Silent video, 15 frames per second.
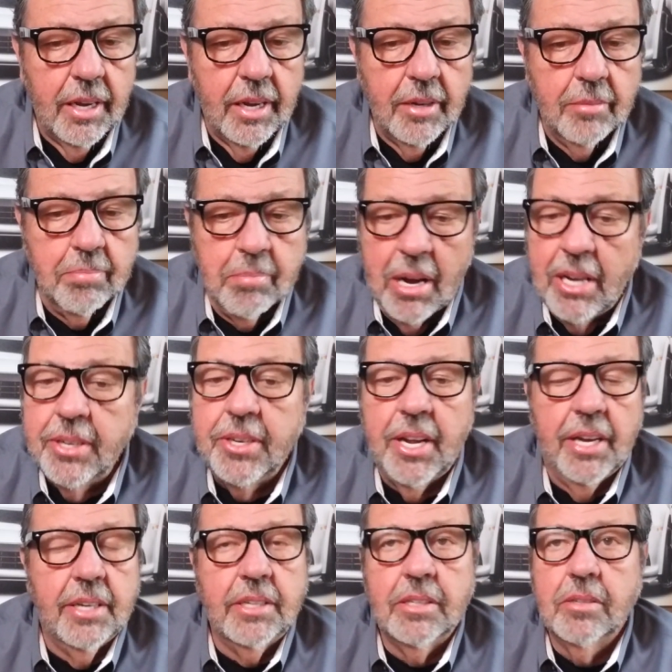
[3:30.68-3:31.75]

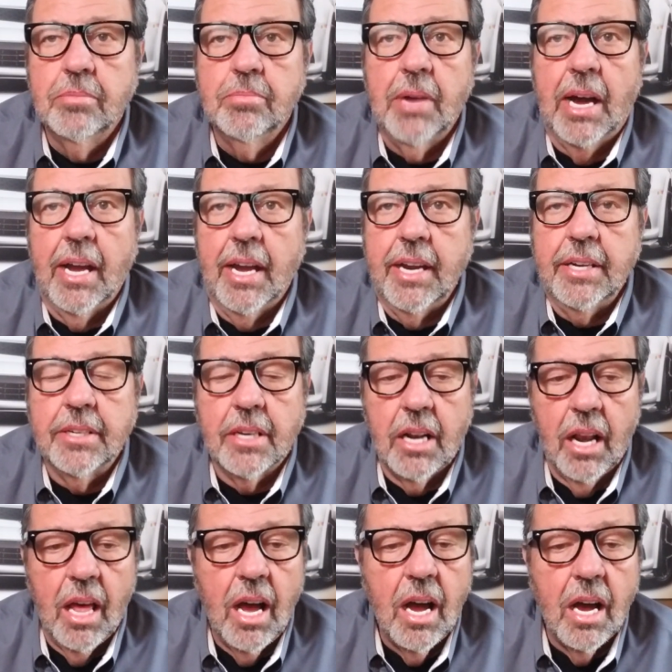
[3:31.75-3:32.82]
Monday by 8
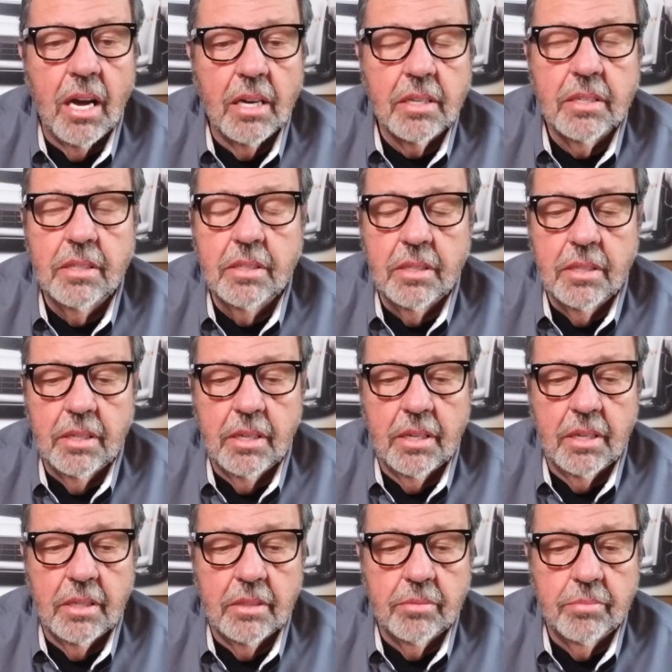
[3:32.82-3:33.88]
o'clock,
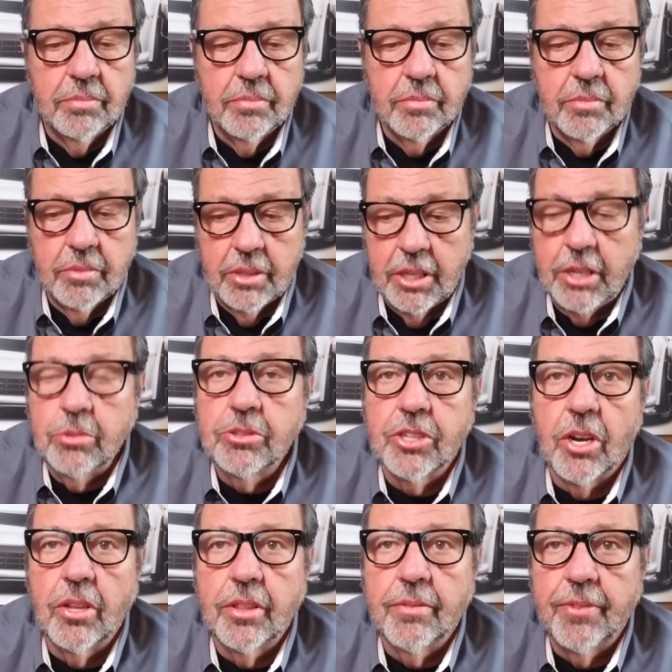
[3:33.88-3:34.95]
he was
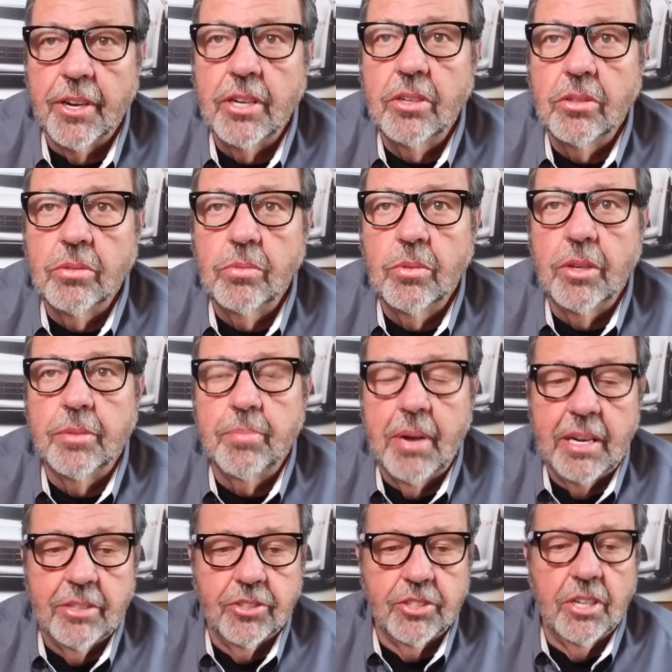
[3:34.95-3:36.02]
on the phone with
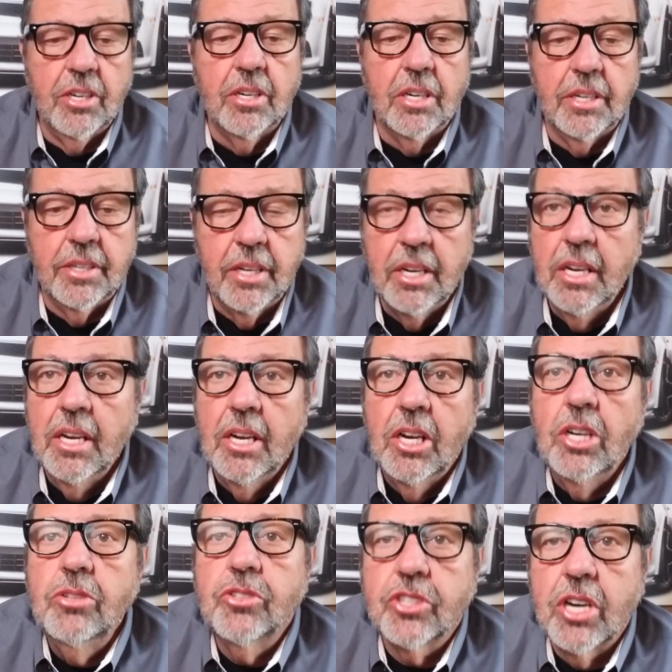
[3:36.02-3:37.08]
my son,
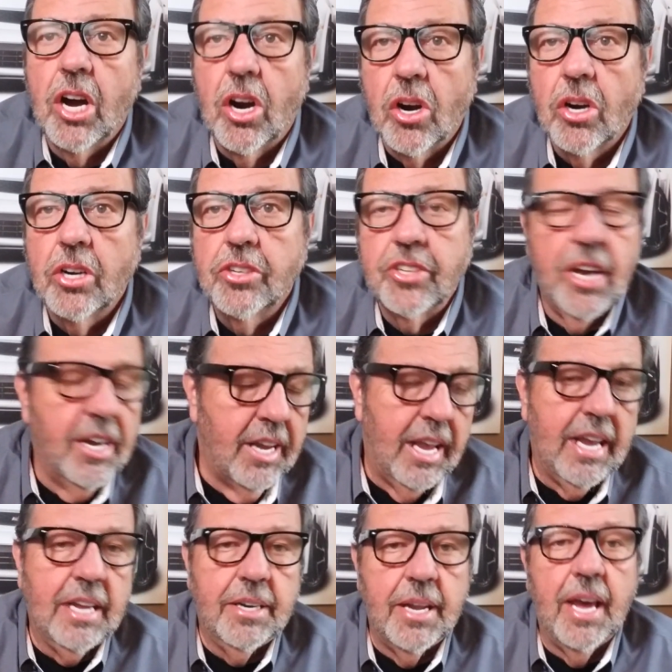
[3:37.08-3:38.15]
whose cards I
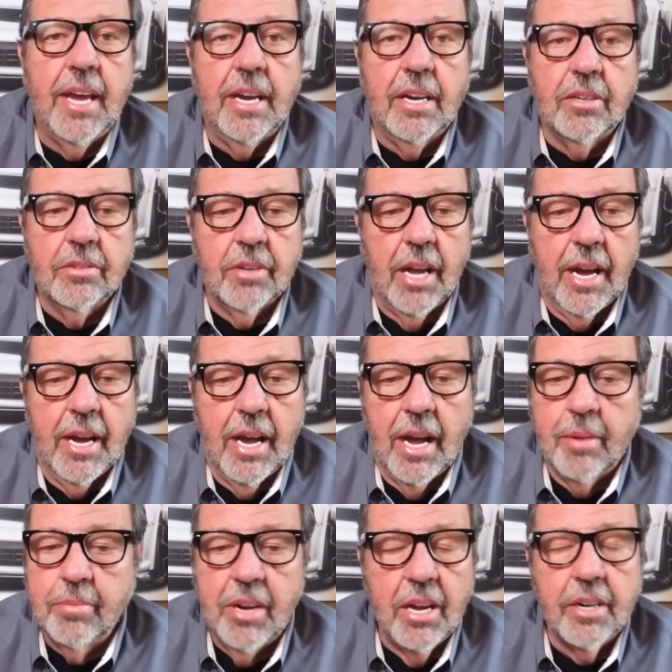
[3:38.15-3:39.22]
hand out.
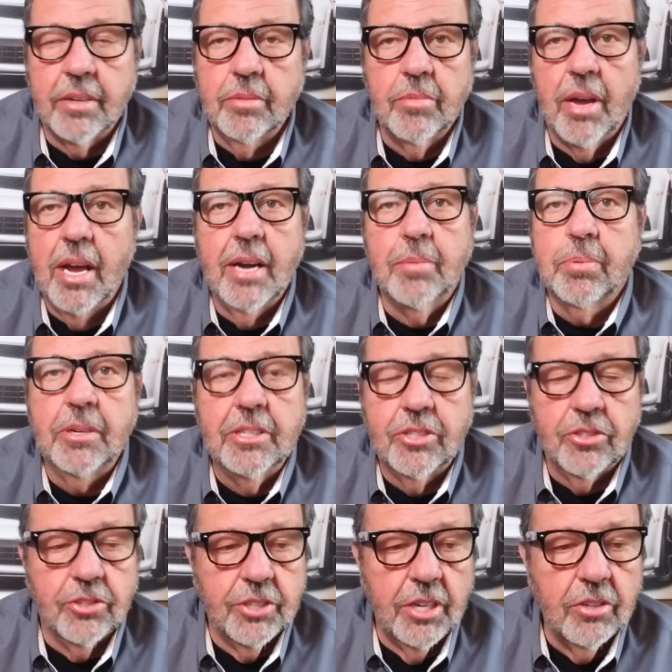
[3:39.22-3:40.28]
I'm not a high
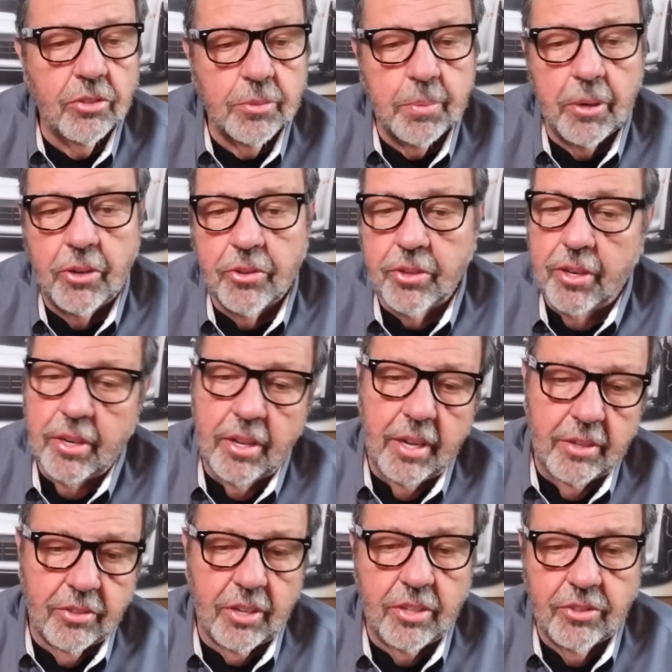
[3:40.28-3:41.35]
pressure salesperson,
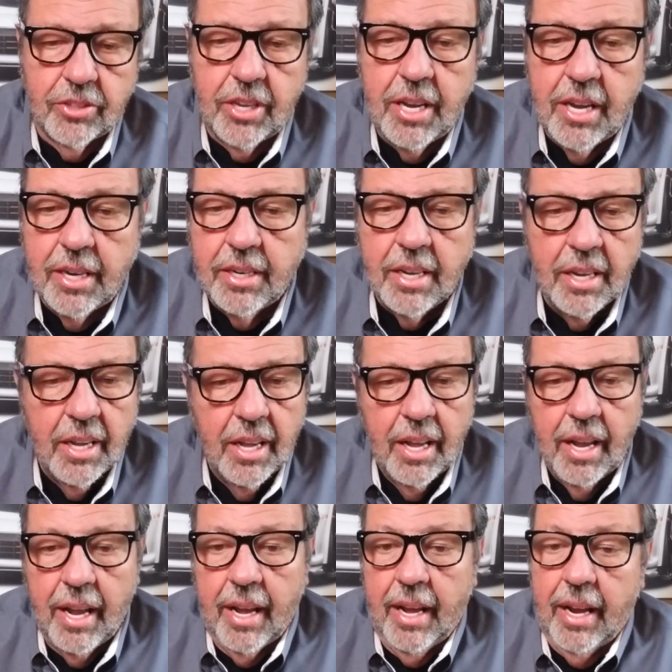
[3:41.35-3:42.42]
as I said.
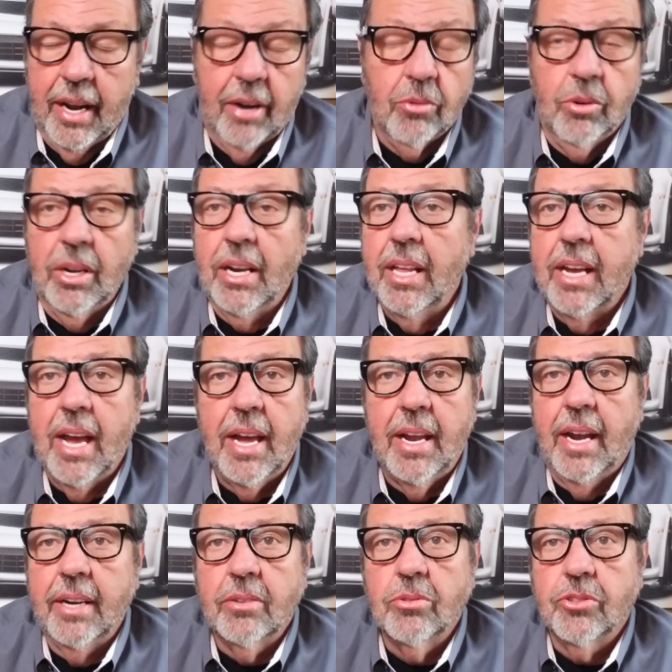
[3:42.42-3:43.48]

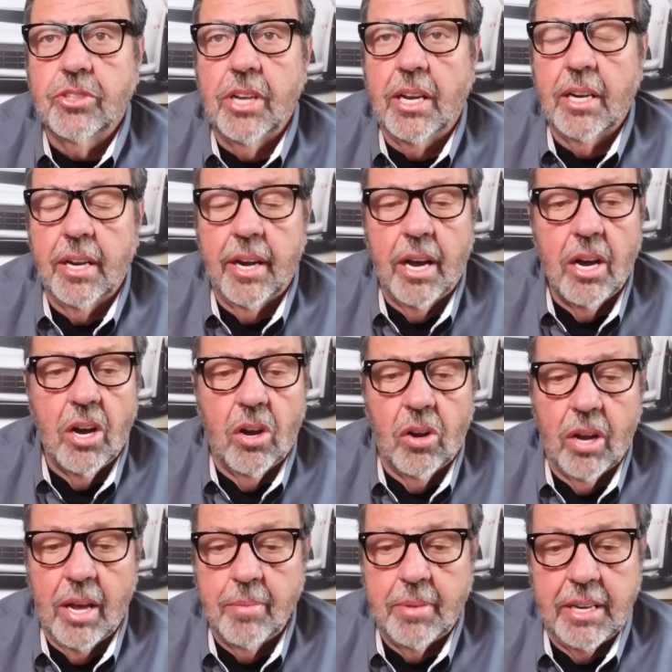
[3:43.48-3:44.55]
I don't sell at all.
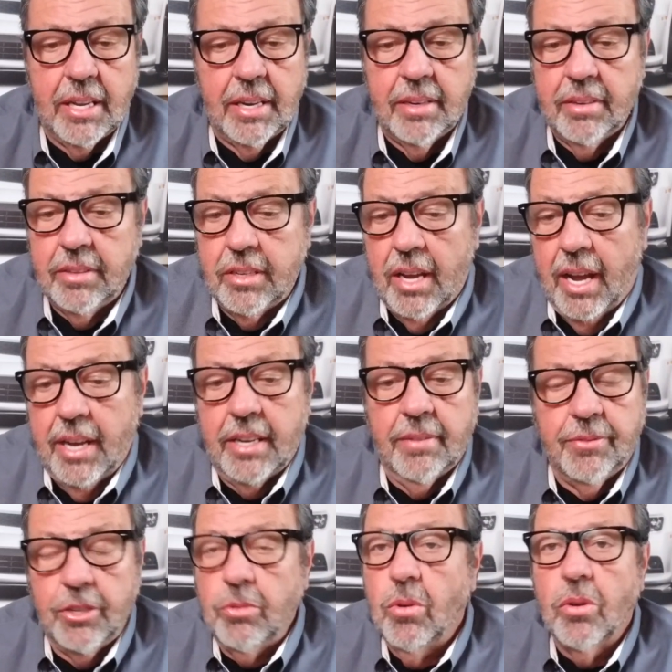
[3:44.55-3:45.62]
I mean, hey,
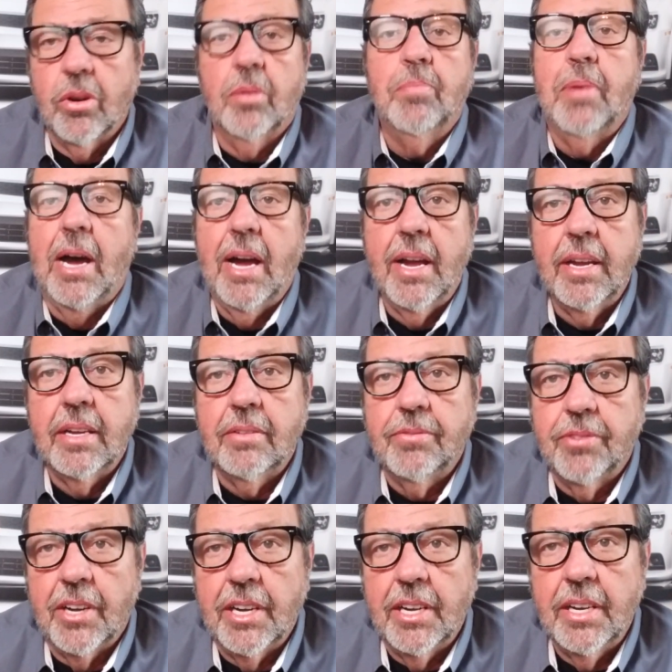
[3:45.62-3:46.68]
if you want to buy it,
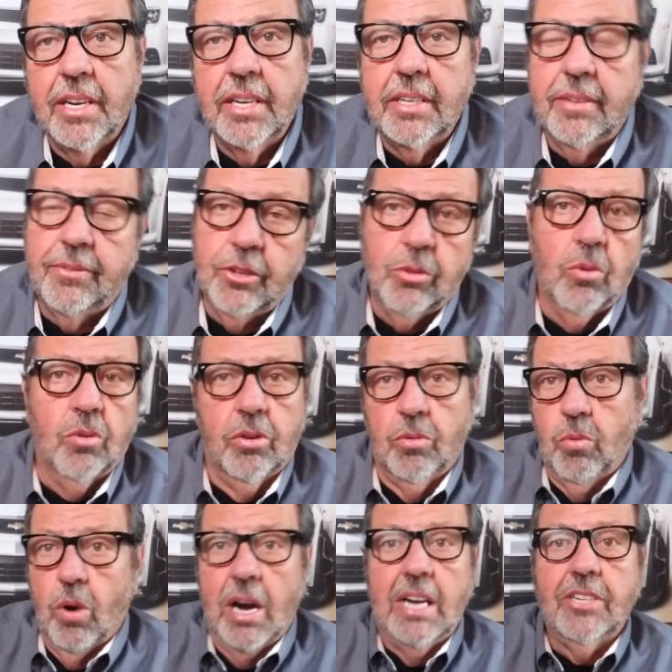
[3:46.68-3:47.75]
fine. If you want to
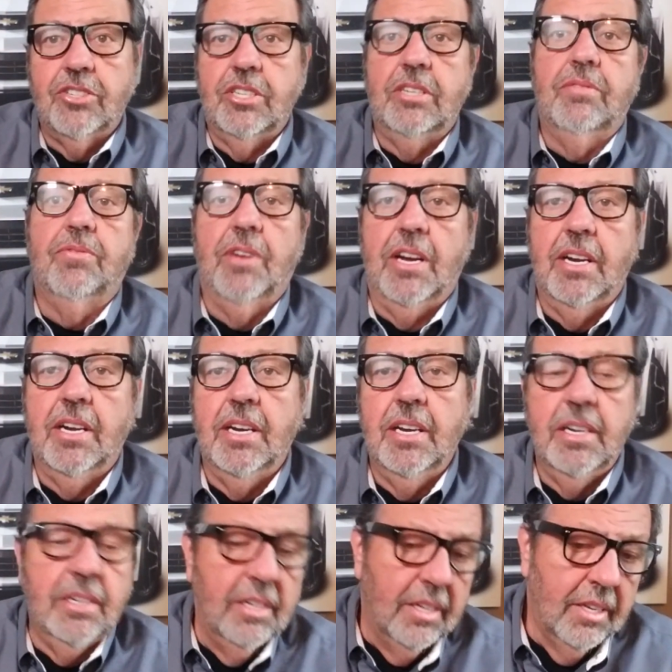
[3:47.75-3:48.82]
watch it,
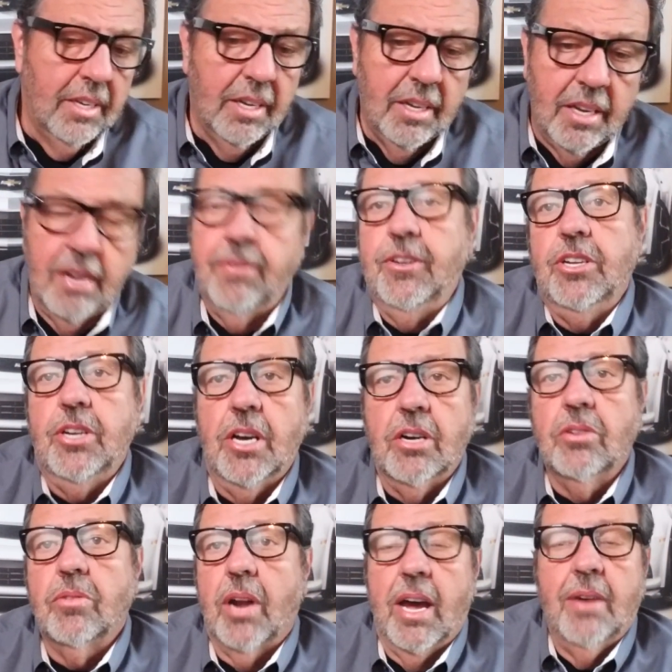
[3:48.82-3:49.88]
fine. If you
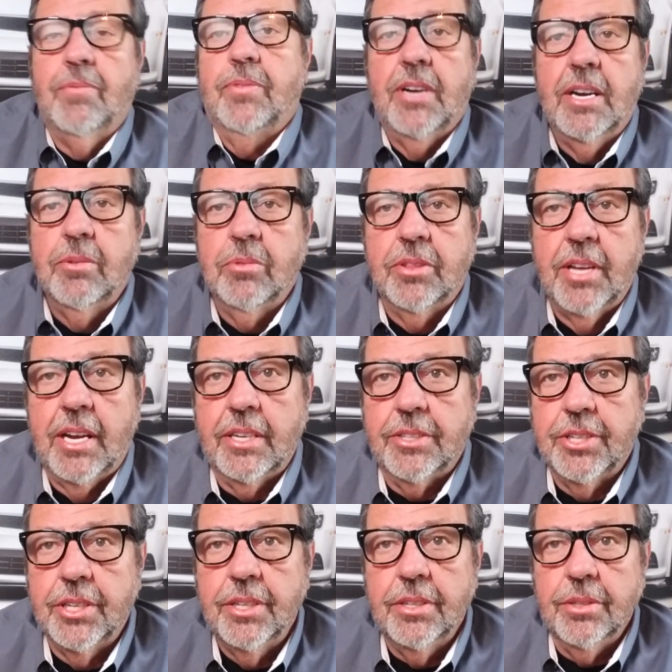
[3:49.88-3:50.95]
don't, I'm fine with that
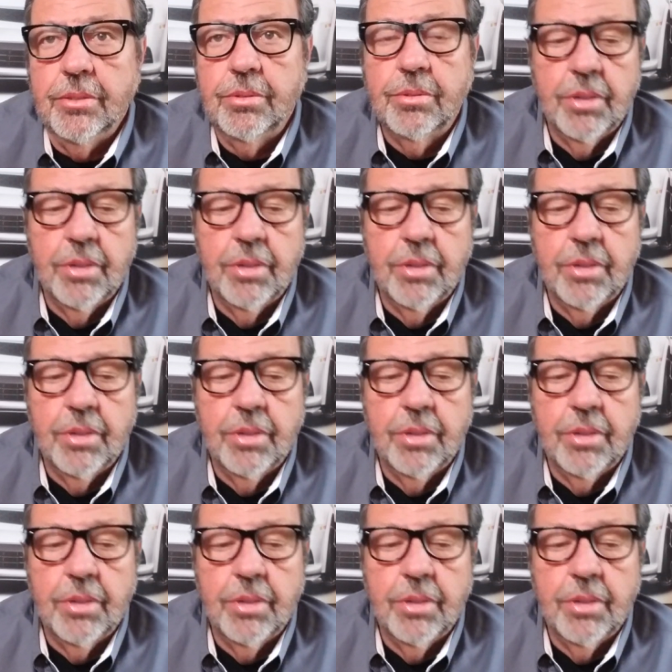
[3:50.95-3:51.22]
too.